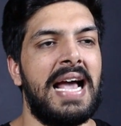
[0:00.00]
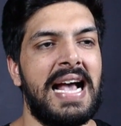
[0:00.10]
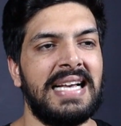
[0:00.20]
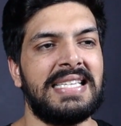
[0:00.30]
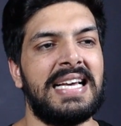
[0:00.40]

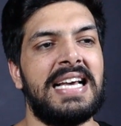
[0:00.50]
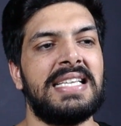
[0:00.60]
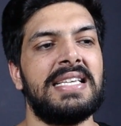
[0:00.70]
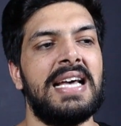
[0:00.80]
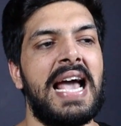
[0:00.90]
S
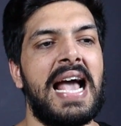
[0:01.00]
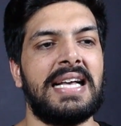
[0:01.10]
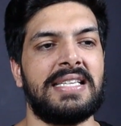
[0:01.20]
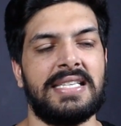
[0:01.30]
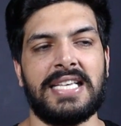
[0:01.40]
is
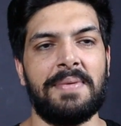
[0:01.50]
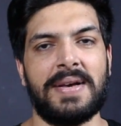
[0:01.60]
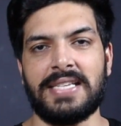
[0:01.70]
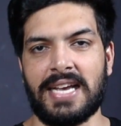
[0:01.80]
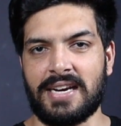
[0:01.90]
as, same
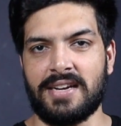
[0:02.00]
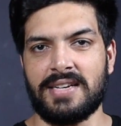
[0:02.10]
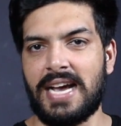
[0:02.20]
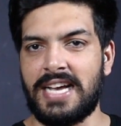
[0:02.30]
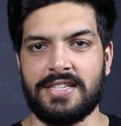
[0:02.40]
as English,
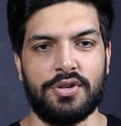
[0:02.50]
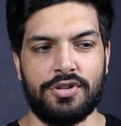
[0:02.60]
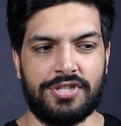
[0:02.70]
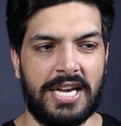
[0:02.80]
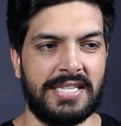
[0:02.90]
as
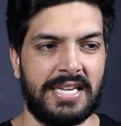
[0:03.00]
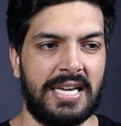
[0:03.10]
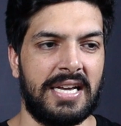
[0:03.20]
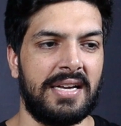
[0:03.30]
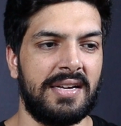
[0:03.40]
no change
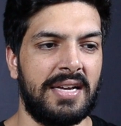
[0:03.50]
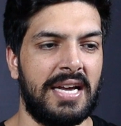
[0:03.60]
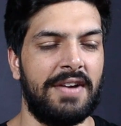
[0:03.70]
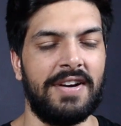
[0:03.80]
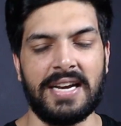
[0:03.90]
here.
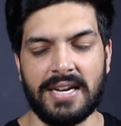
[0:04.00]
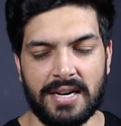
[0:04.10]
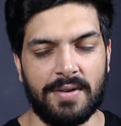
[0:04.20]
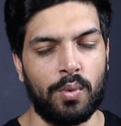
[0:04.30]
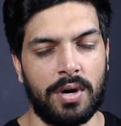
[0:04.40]
Even in
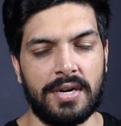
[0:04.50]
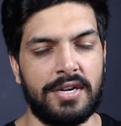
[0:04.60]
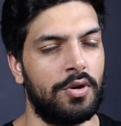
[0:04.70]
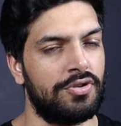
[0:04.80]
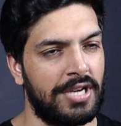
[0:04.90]
a
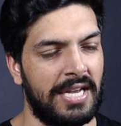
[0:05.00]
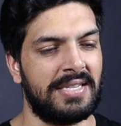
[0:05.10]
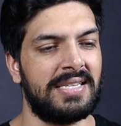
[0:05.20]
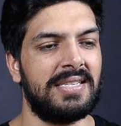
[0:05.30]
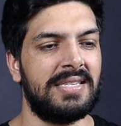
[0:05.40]
word, no change.